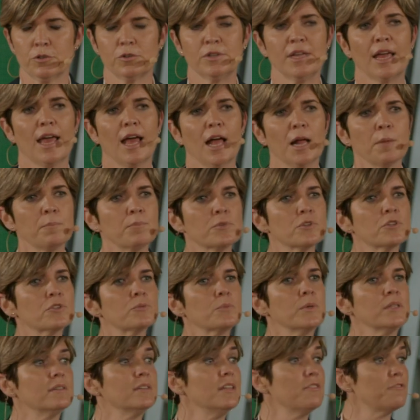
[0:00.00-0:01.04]
So they helped
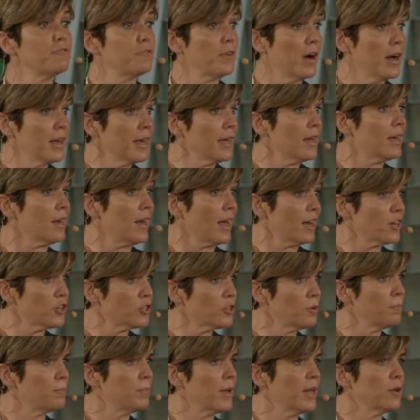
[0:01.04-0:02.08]
us with defining an
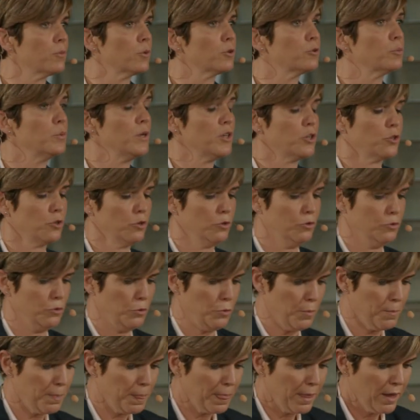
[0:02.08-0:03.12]
action plan, what we should
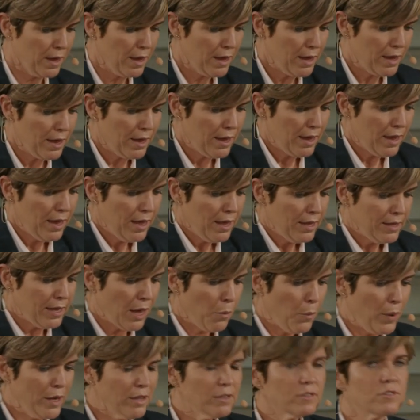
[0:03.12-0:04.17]
do.
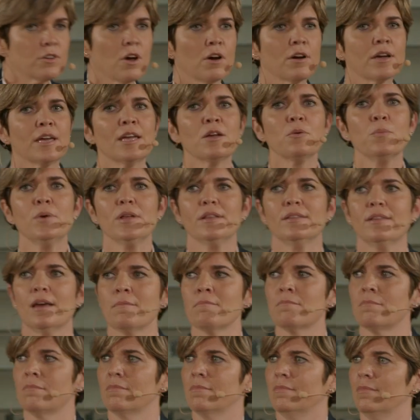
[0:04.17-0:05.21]
Now, when talking with
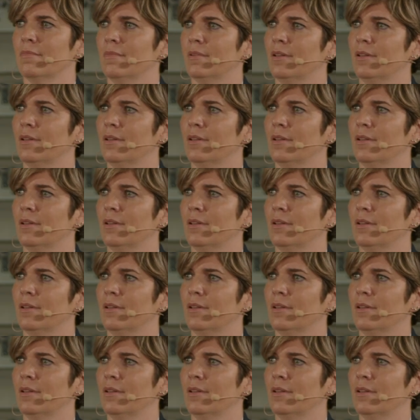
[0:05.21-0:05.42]
them,